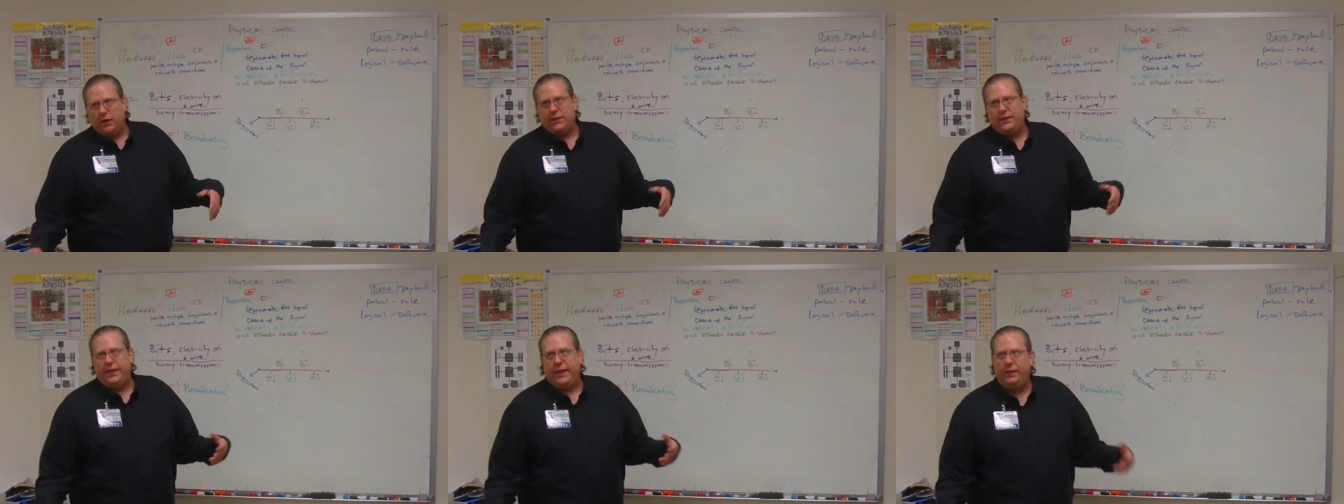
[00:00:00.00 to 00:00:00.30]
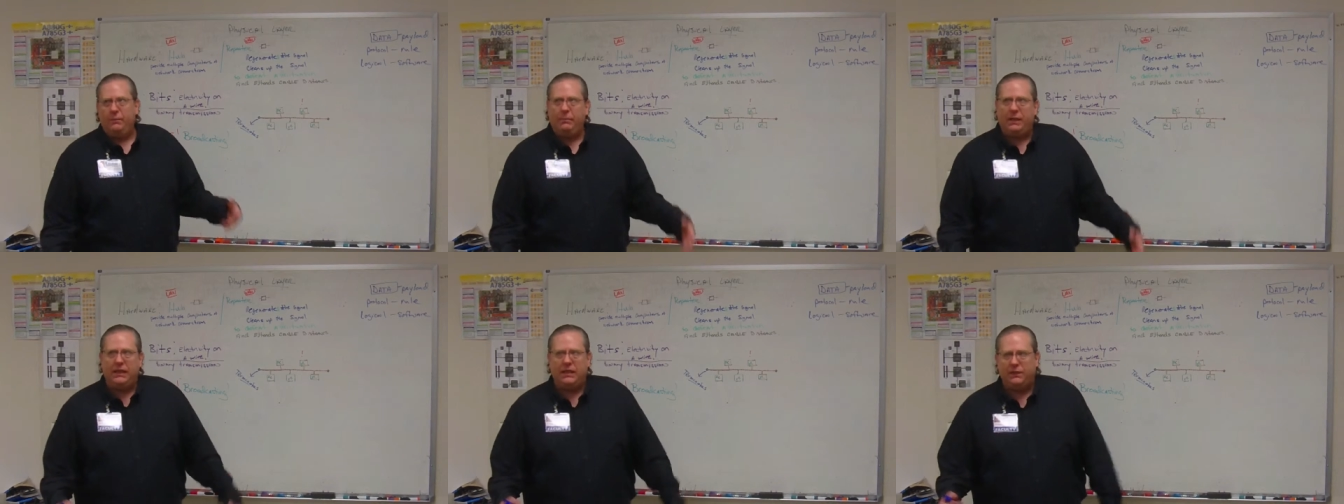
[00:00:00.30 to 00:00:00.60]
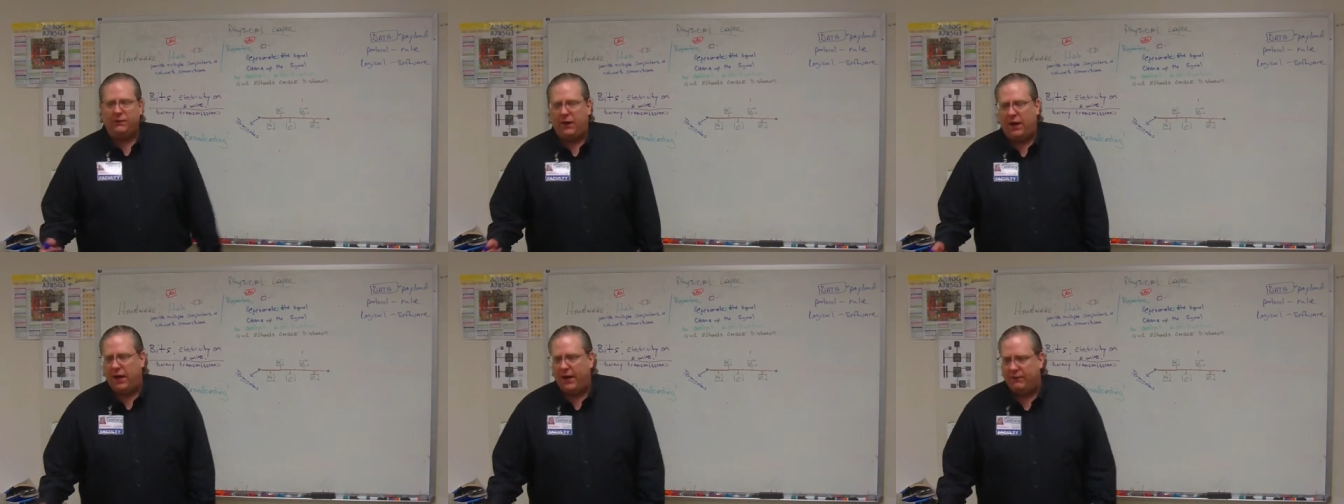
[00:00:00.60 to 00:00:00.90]
10 base
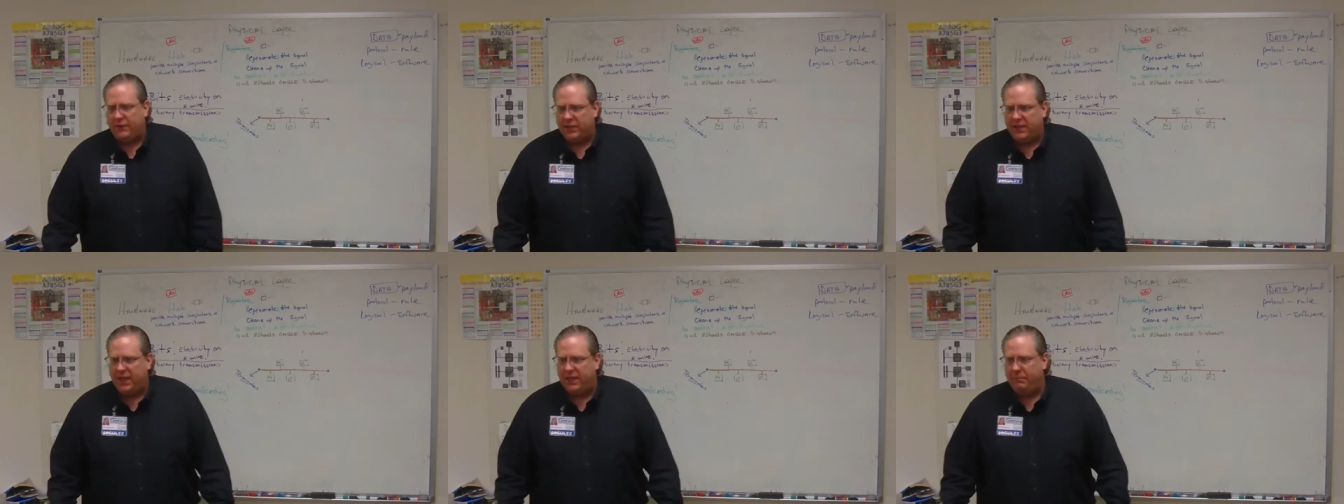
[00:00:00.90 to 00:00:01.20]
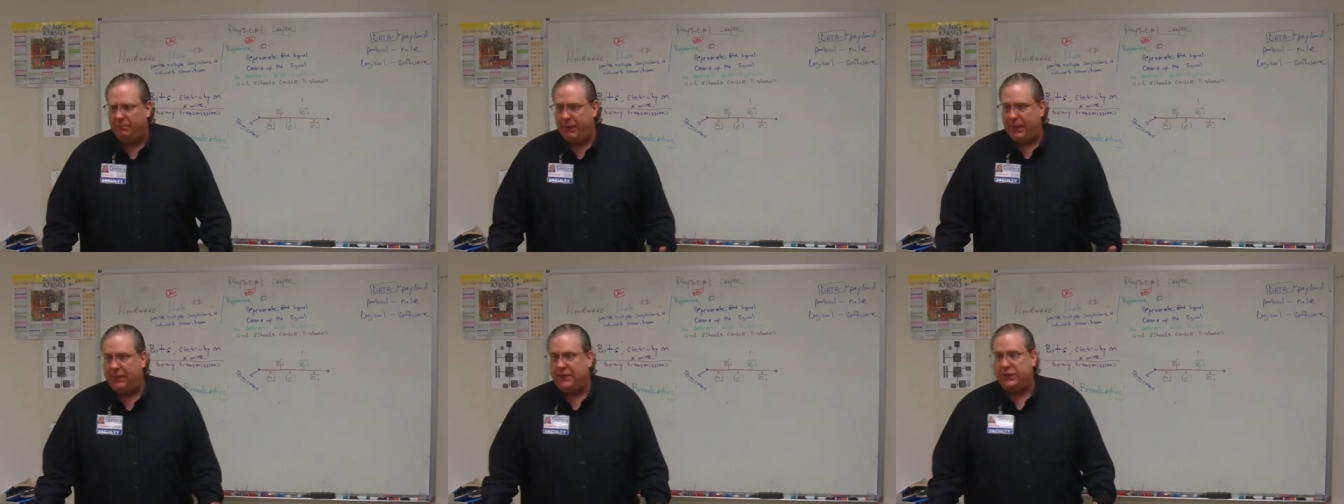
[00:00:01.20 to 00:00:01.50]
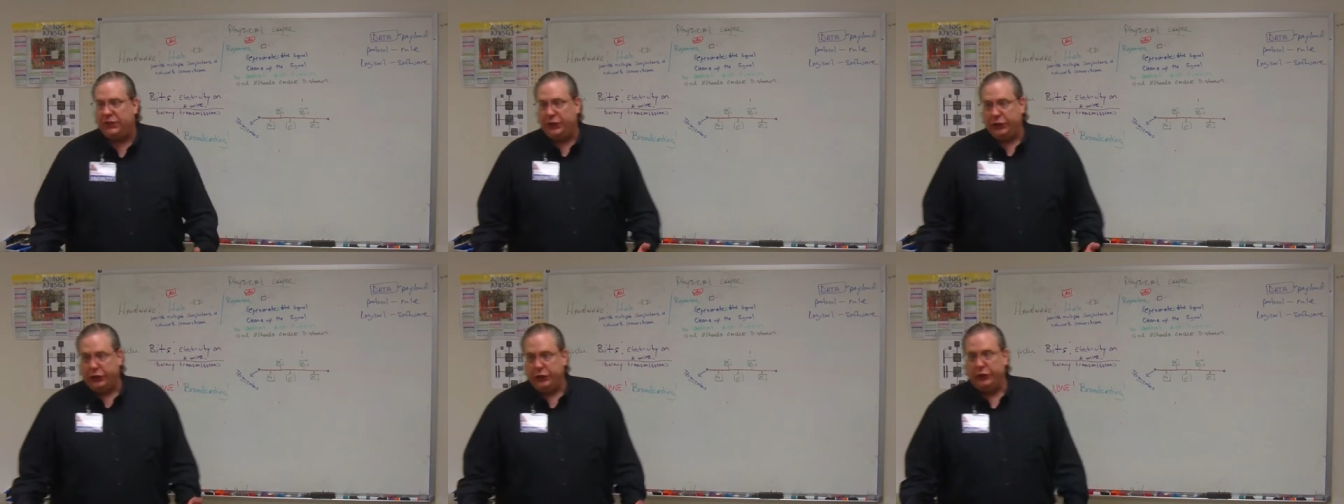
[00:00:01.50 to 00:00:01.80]
5 or 10
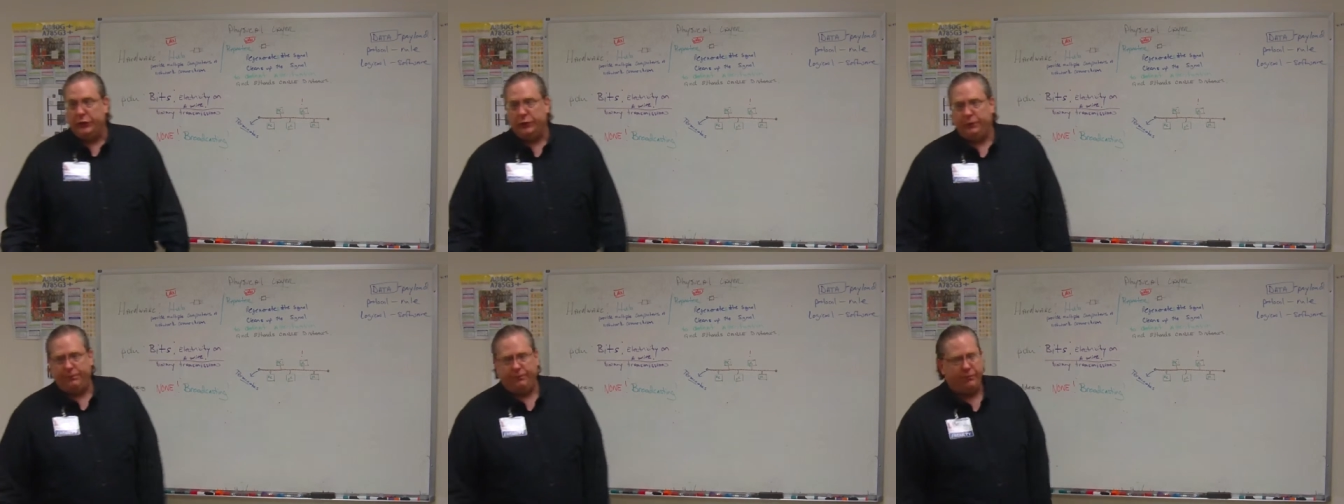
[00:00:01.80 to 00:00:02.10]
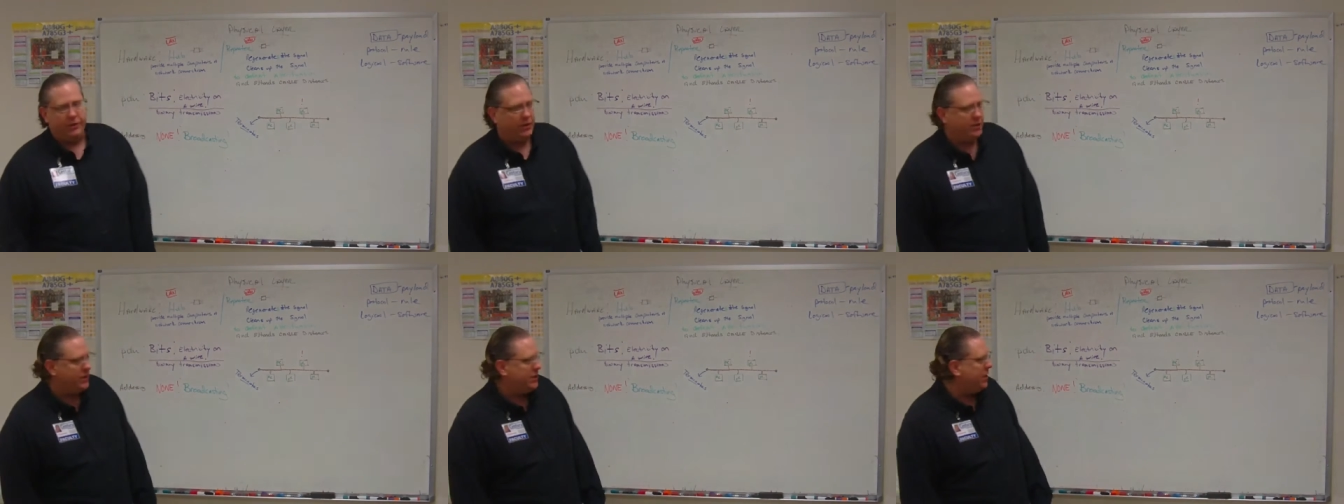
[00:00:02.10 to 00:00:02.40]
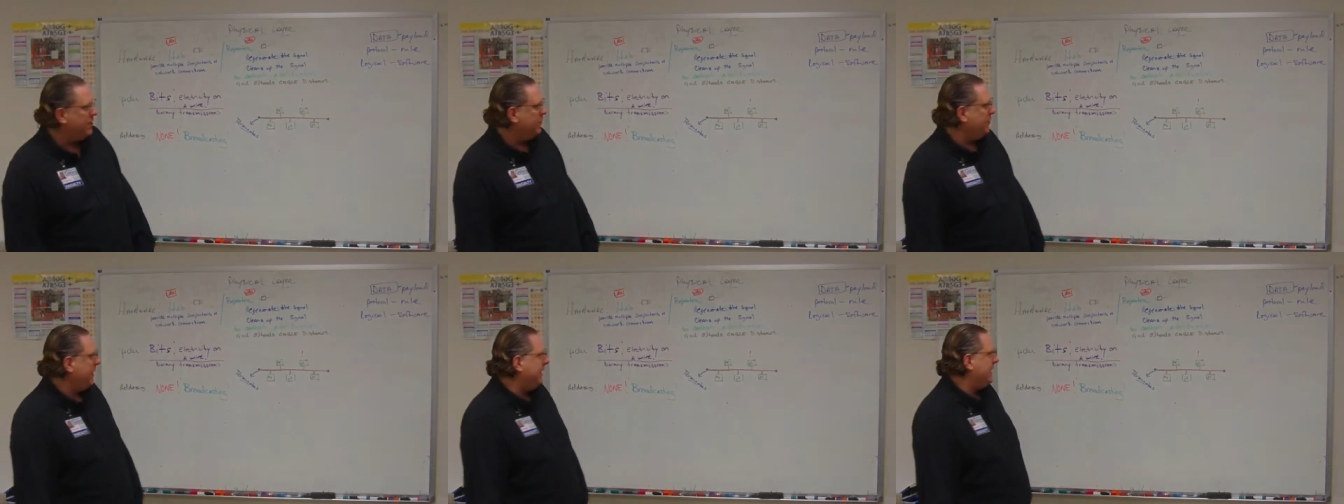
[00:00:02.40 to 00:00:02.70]
base 2, there's
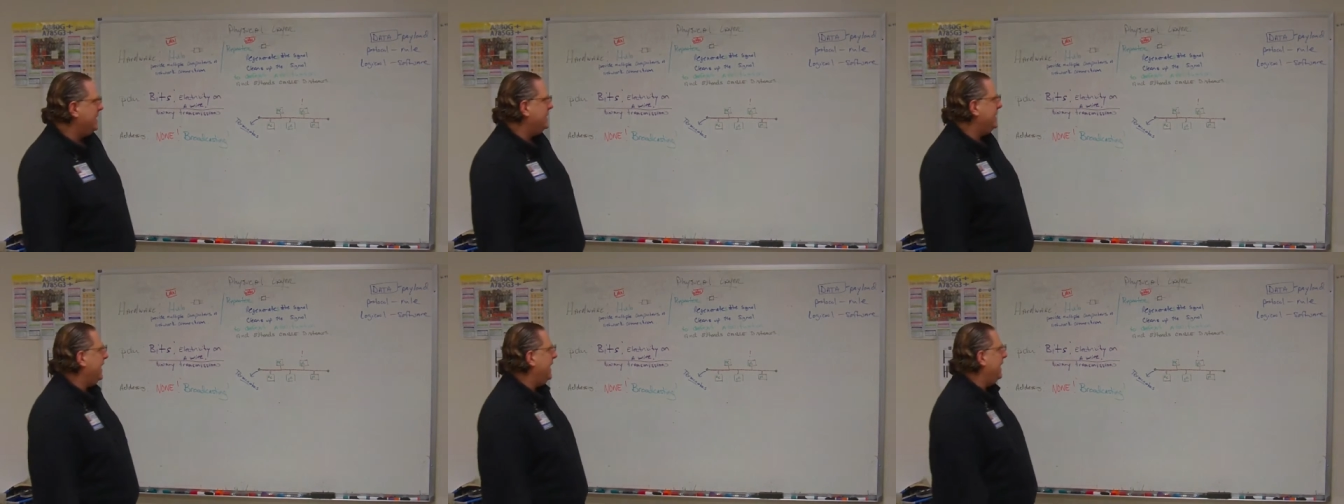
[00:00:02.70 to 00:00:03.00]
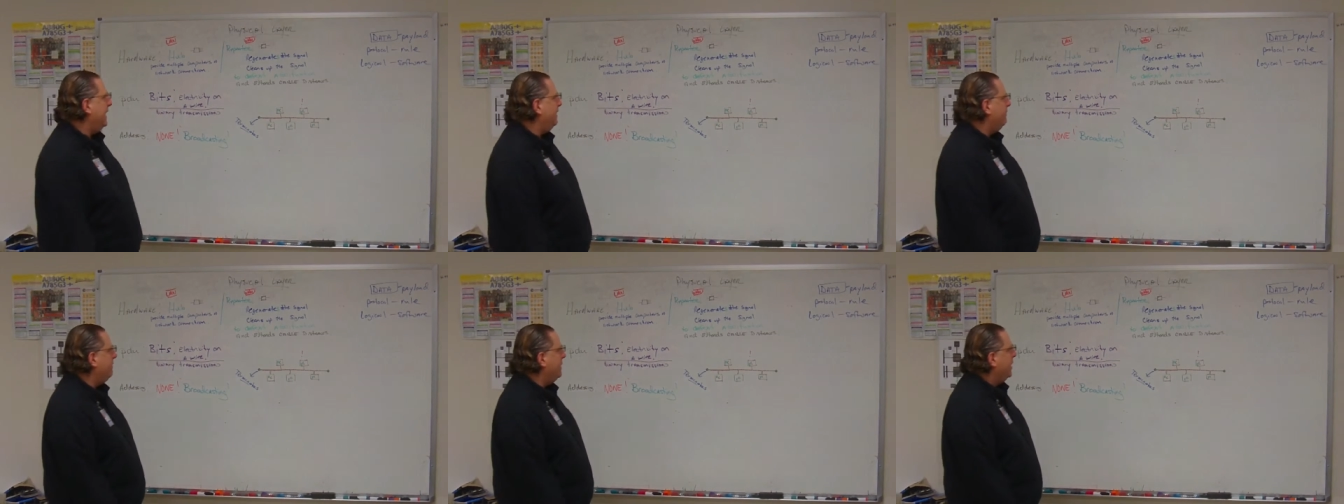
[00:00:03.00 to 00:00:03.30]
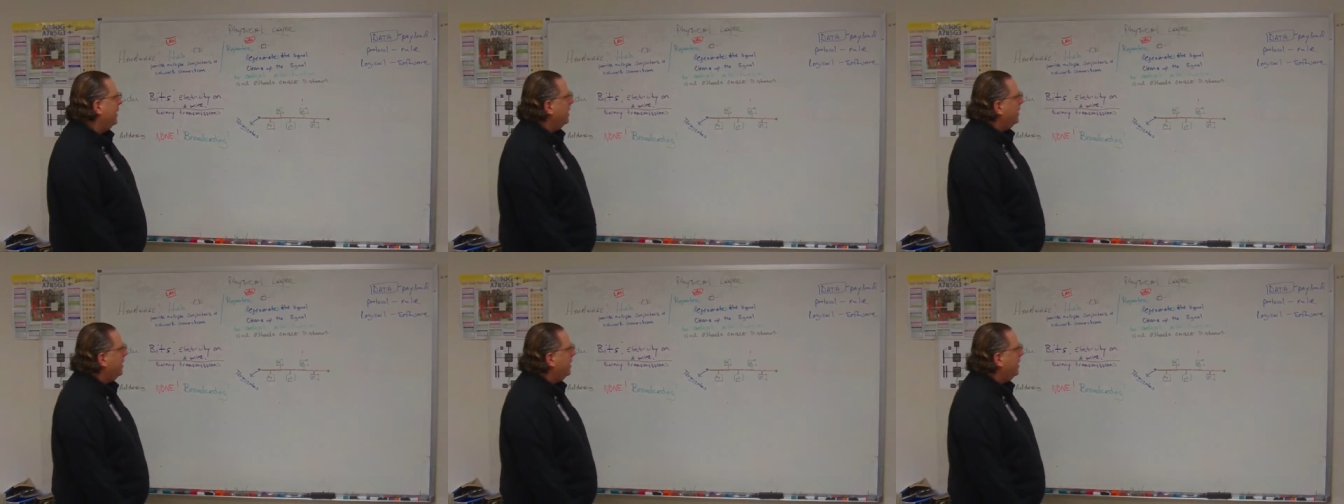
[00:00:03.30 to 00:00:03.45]
another way to say it.